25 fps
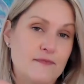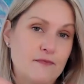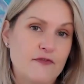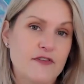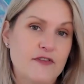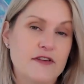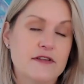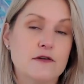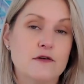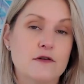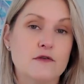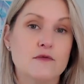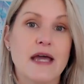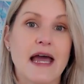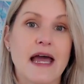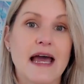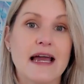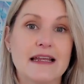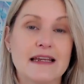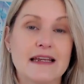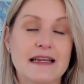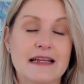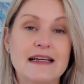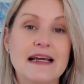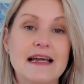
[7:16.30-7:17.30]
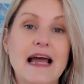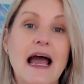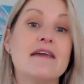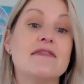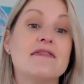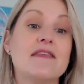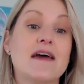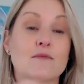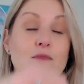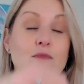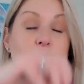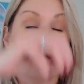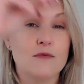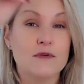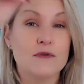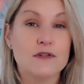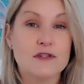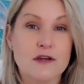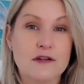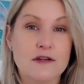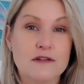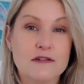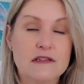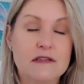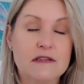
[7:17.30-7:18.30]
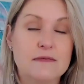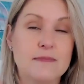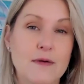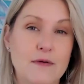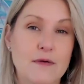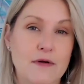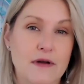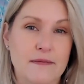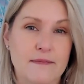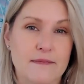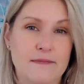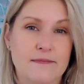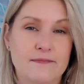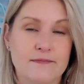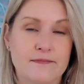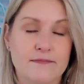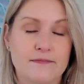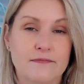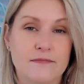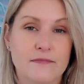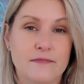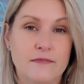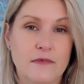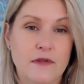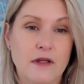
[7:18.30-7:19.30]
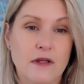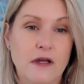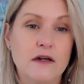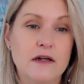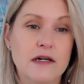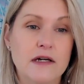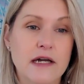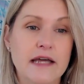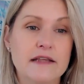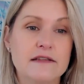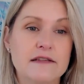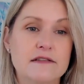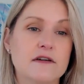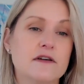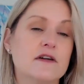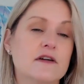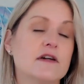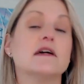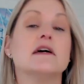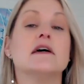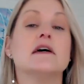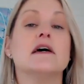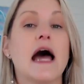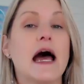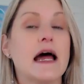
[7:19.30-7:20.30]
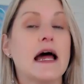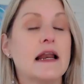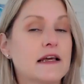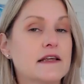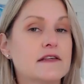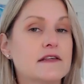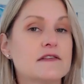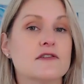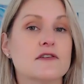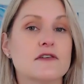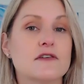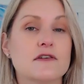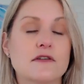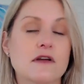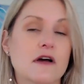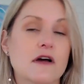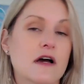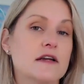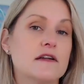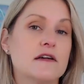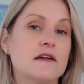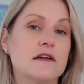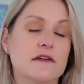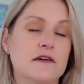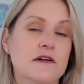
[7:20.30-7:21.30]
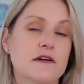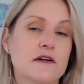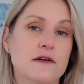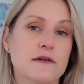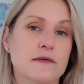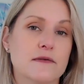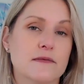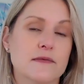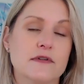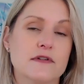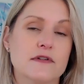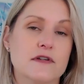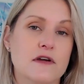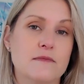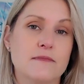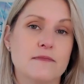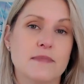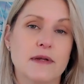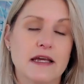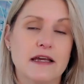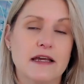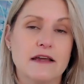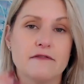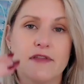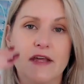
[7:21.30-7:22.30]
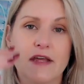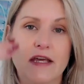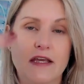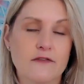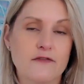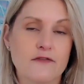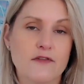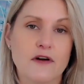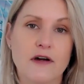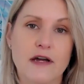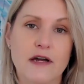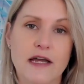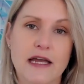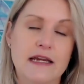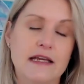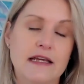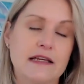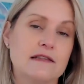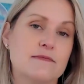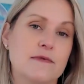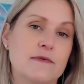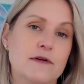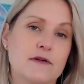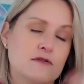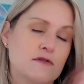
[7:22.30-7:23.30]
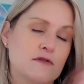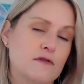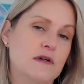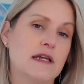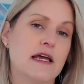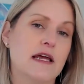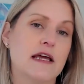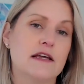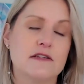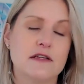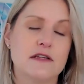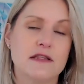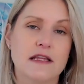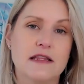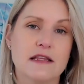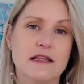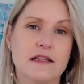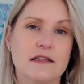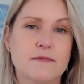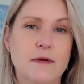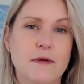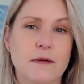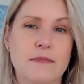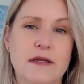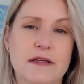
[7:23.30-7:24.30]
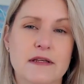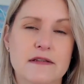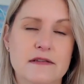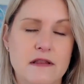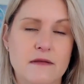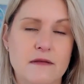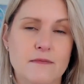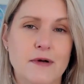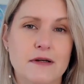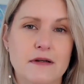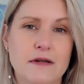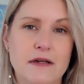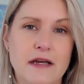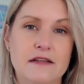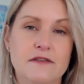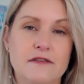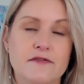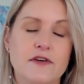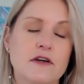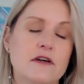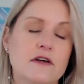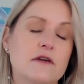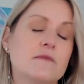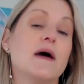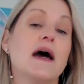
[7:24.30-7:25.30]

Physical reality, and then we return to spirit. Okay, so unless you, I don't know, don't believe that you've got any spiritual connection, then this probably isn't the podcast for you.